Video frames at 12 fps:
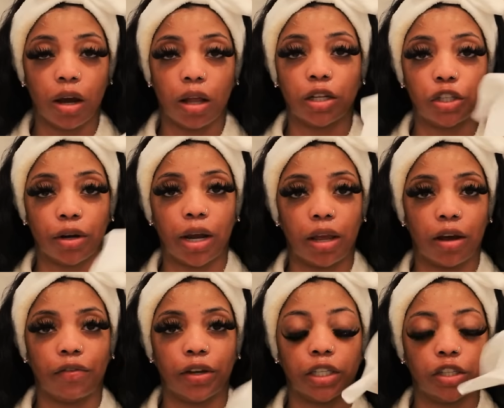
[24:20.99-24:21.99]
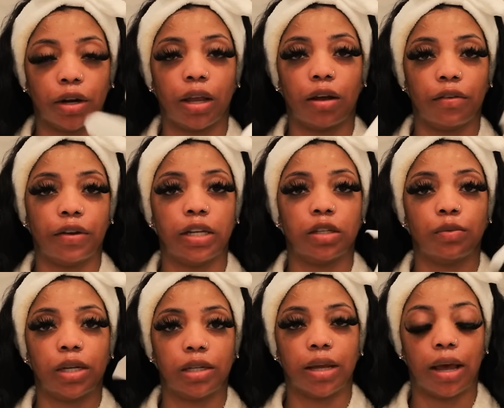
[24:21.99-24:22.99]
y'all are drying y'all face, dry y'all face
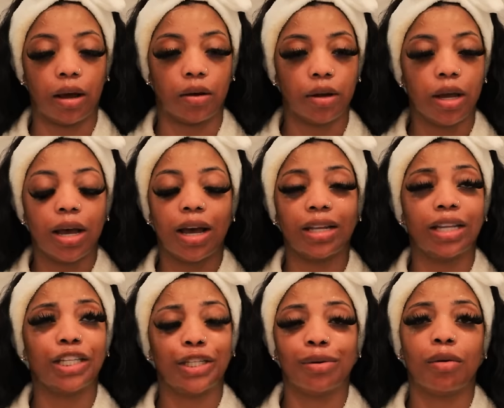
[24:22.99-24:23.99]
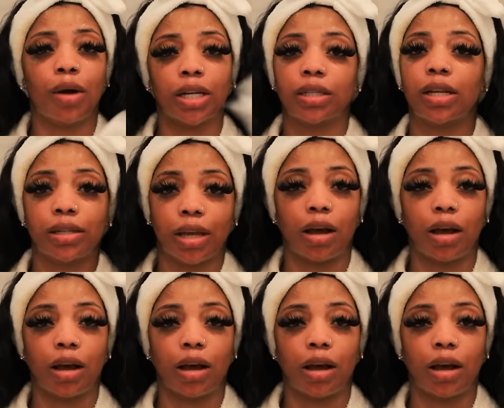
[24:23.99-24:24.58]
with a towel. Unless you are washing that